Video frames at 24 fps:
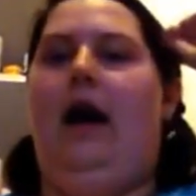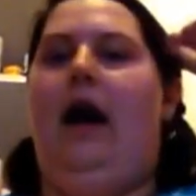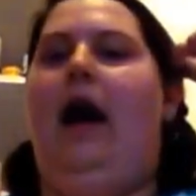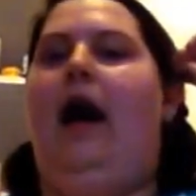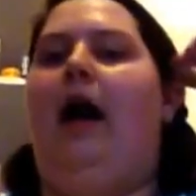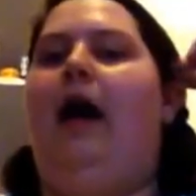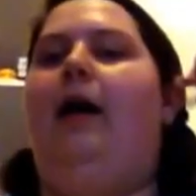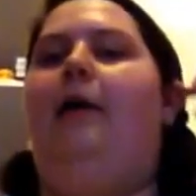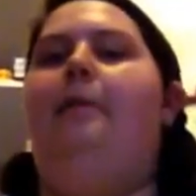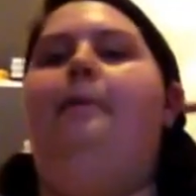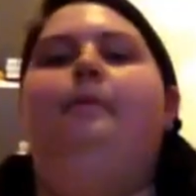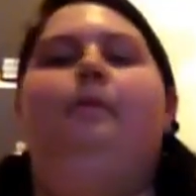
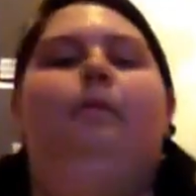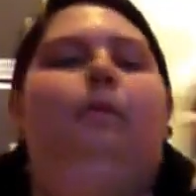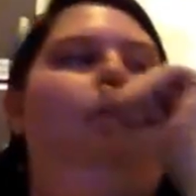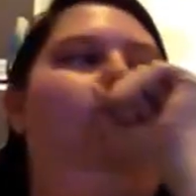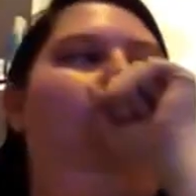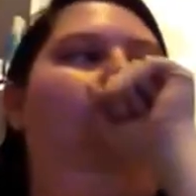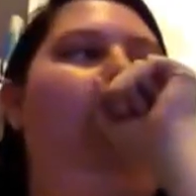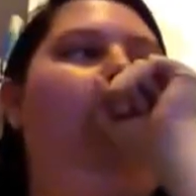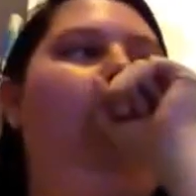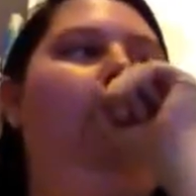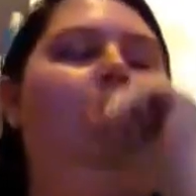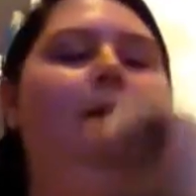I'm
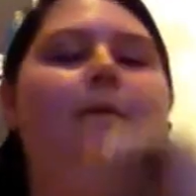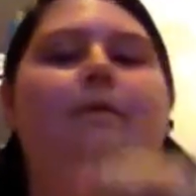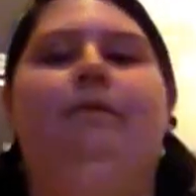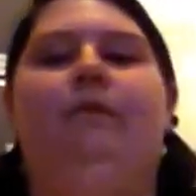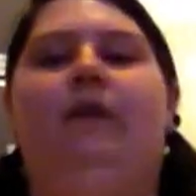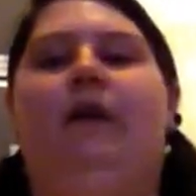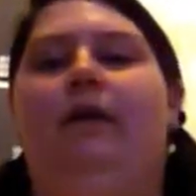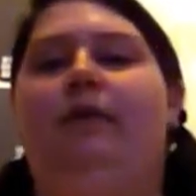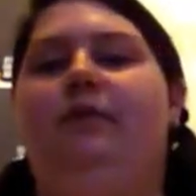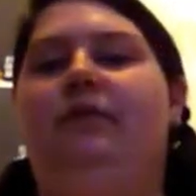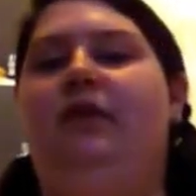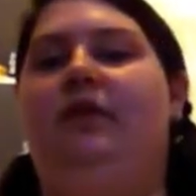
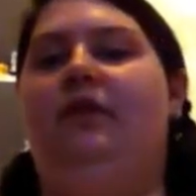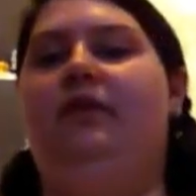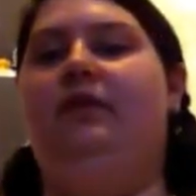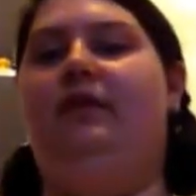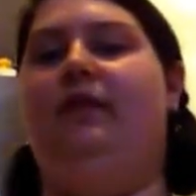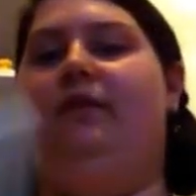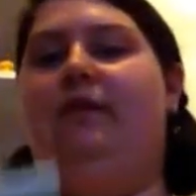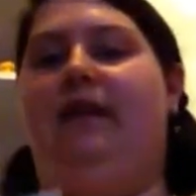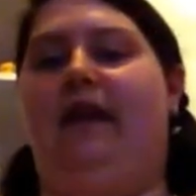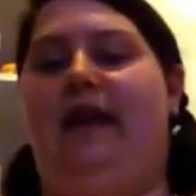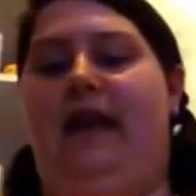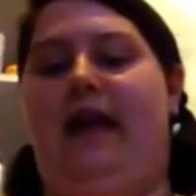doing
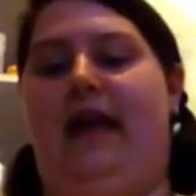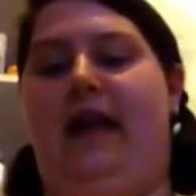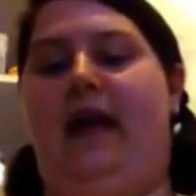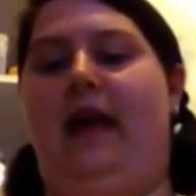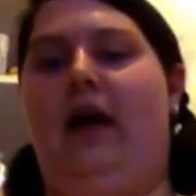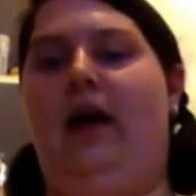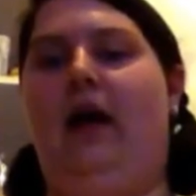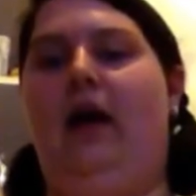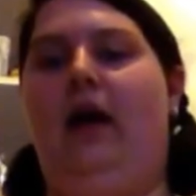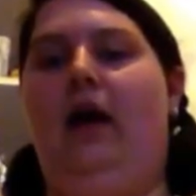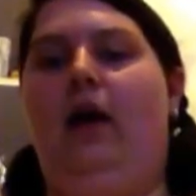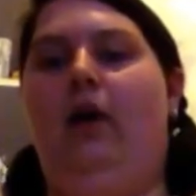something here
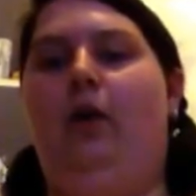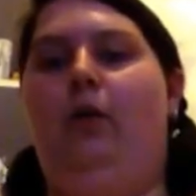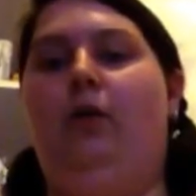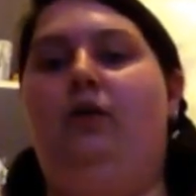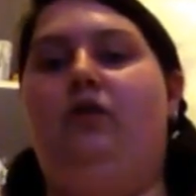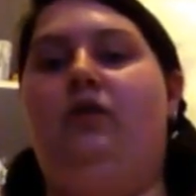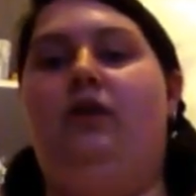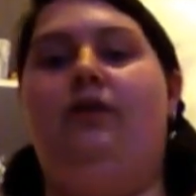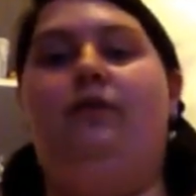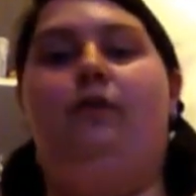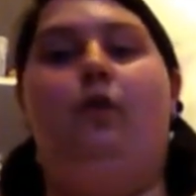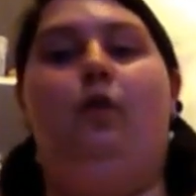
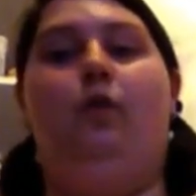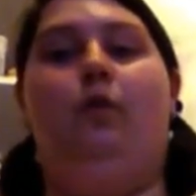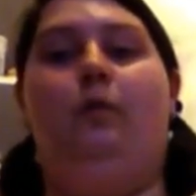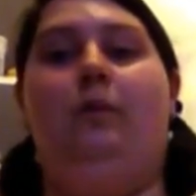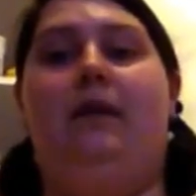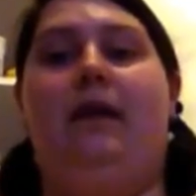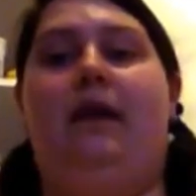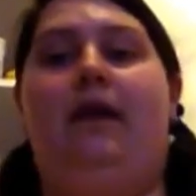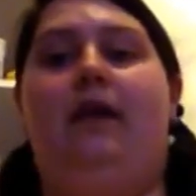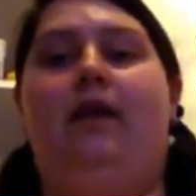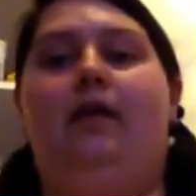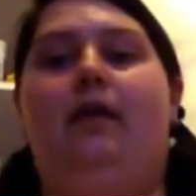which I thought would
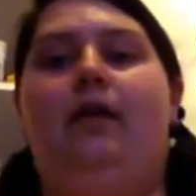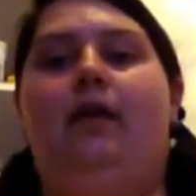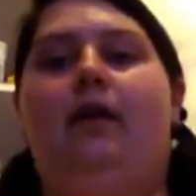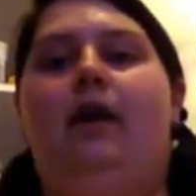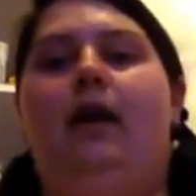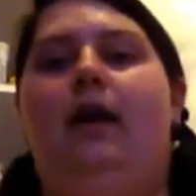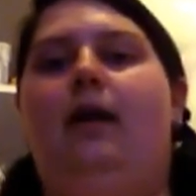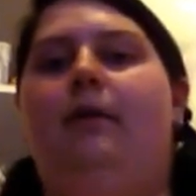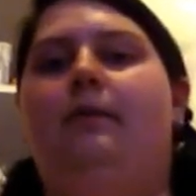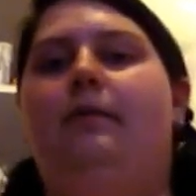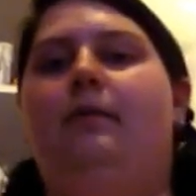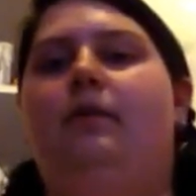be
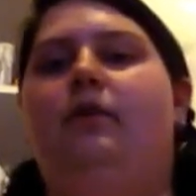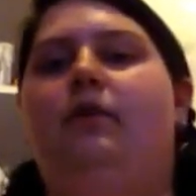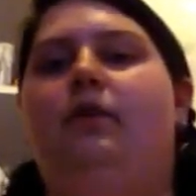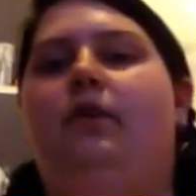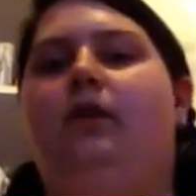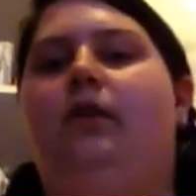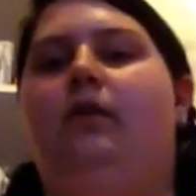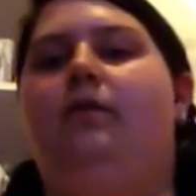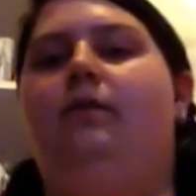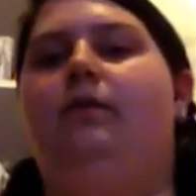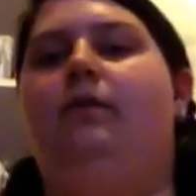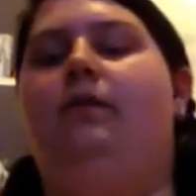
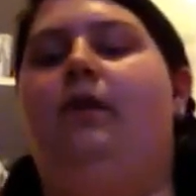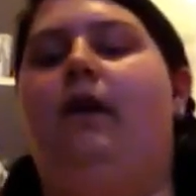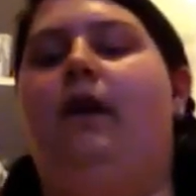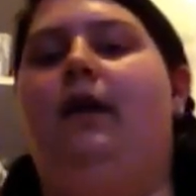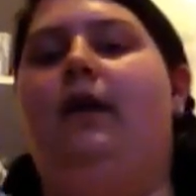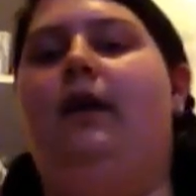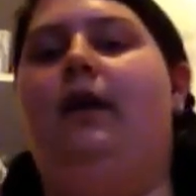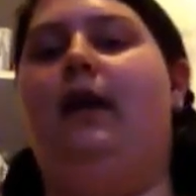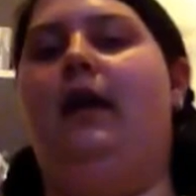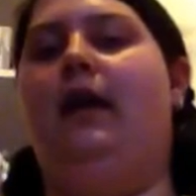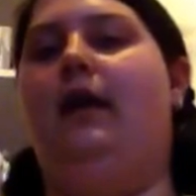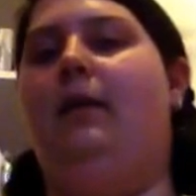some good
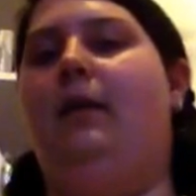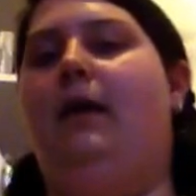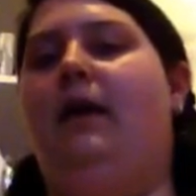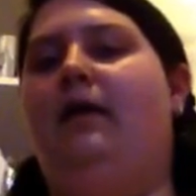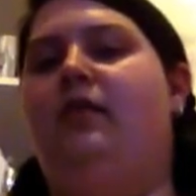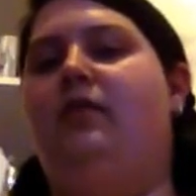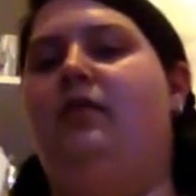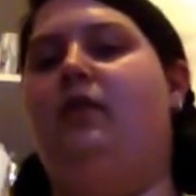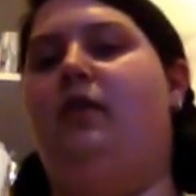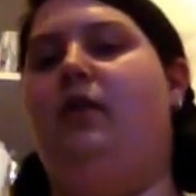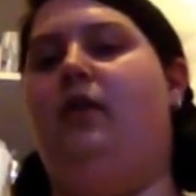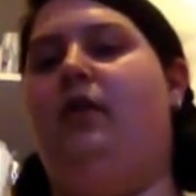fun, and I
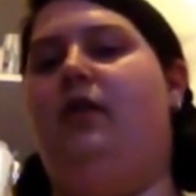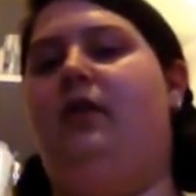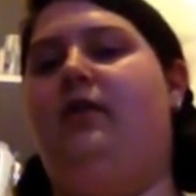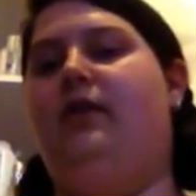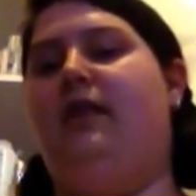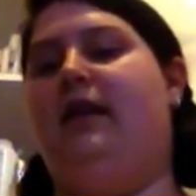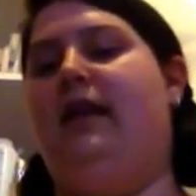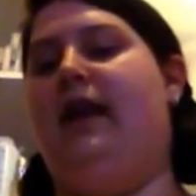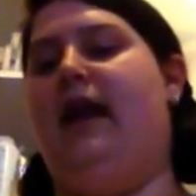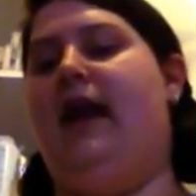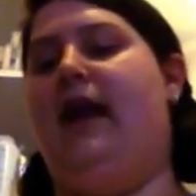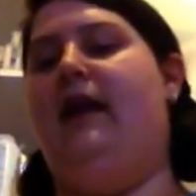might do this
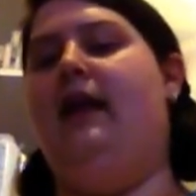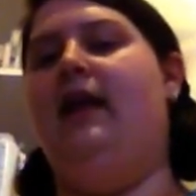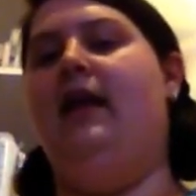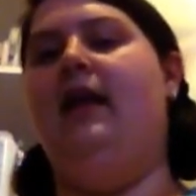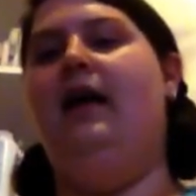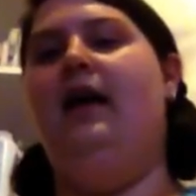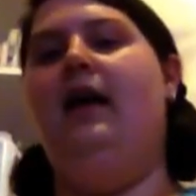again.